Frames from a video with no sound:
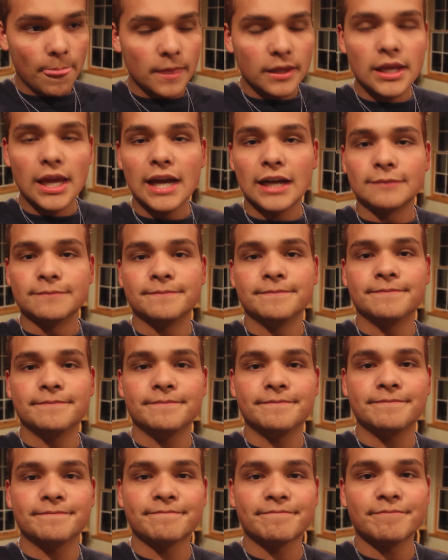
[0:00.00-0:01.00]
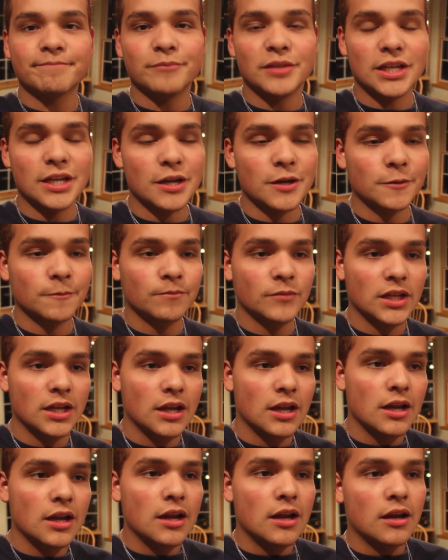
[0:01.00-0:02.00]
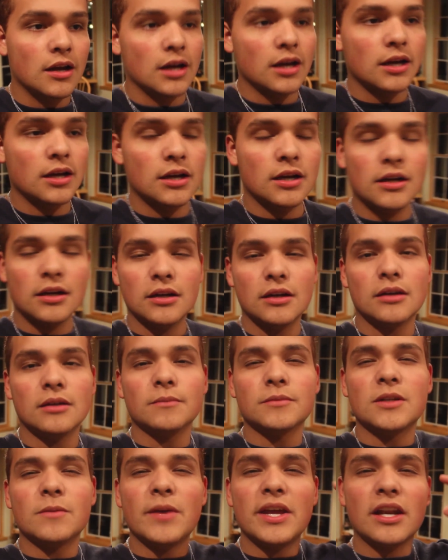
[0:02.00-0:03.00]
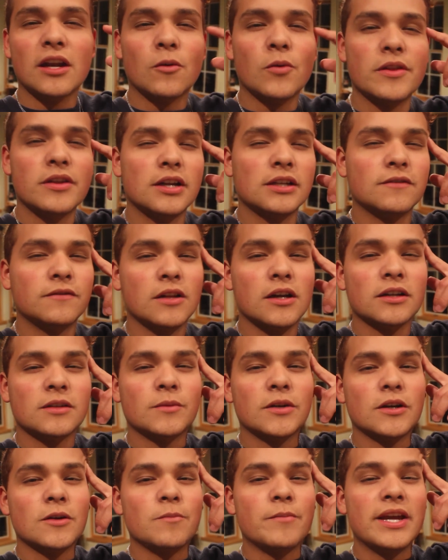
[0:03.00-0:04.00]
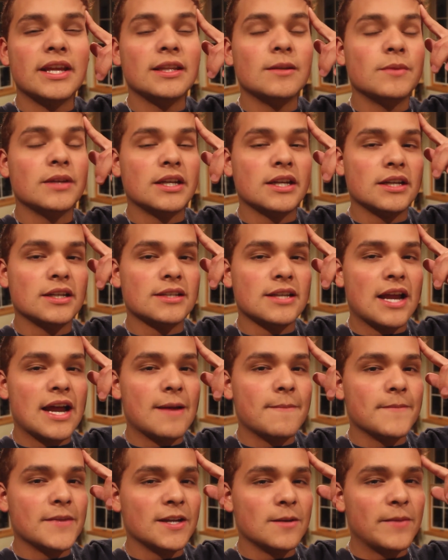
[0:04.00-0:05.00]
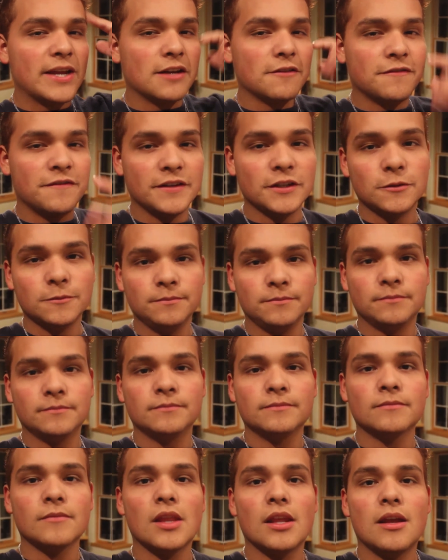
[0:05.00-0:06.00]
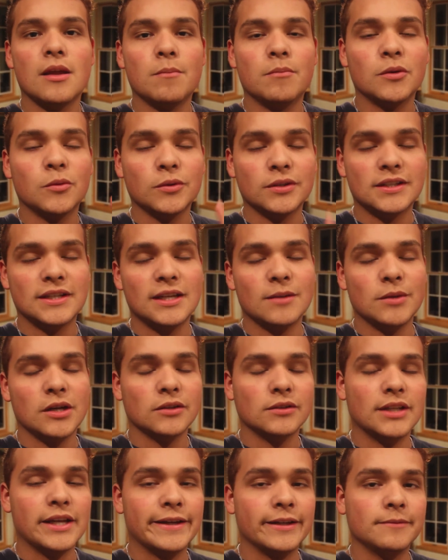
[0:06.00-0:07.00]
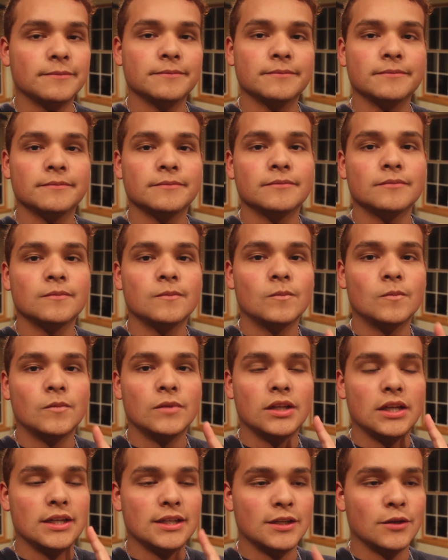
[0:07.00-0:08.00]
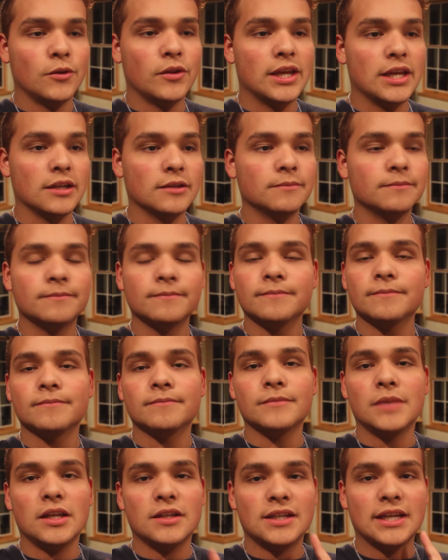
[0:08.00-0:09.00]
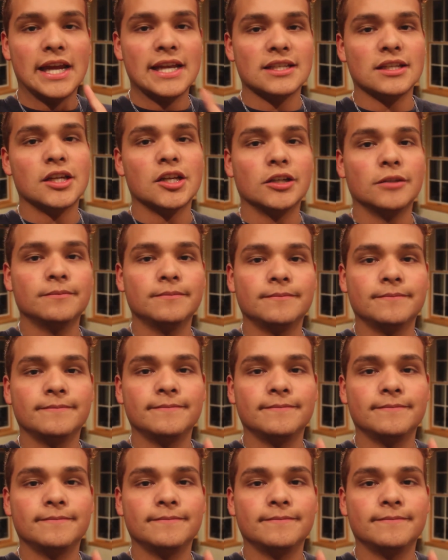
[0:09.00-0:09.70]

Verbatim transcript: Yeah, but no. Uh, debating whether or not to vlog tomorrow, mainly because I'm gonna make a film, but we'll see about that. Until then, see you guys later.